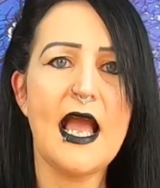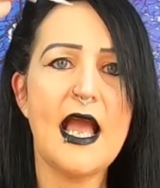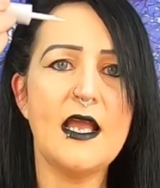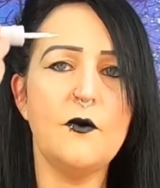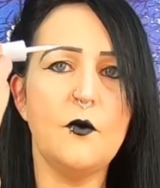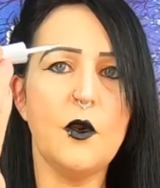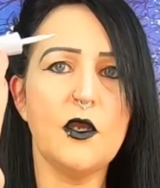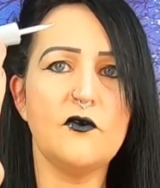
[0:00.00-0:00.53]

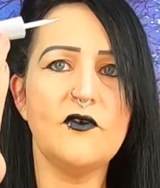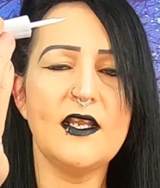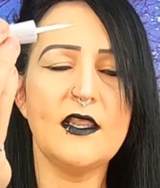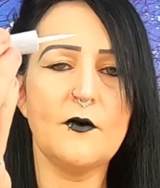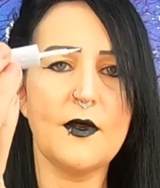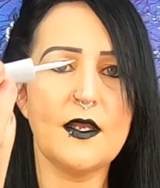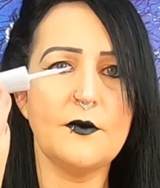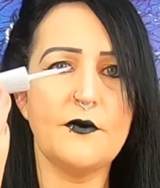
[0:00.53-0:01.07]
I work
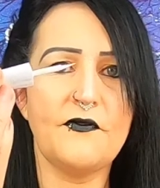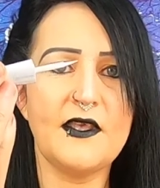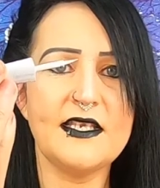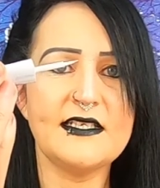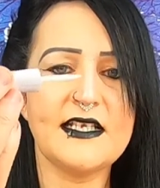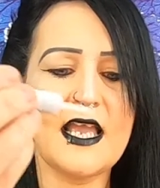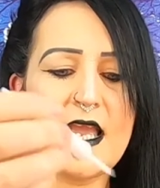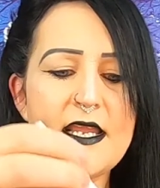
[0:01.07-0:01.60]
really well with
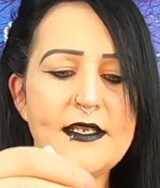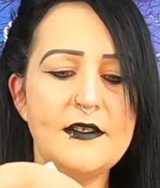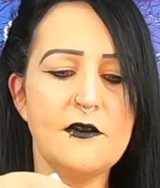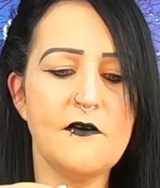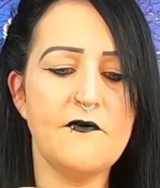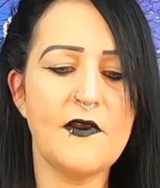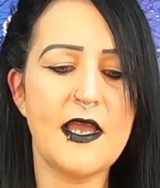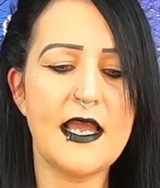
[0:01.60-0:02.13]
this kind of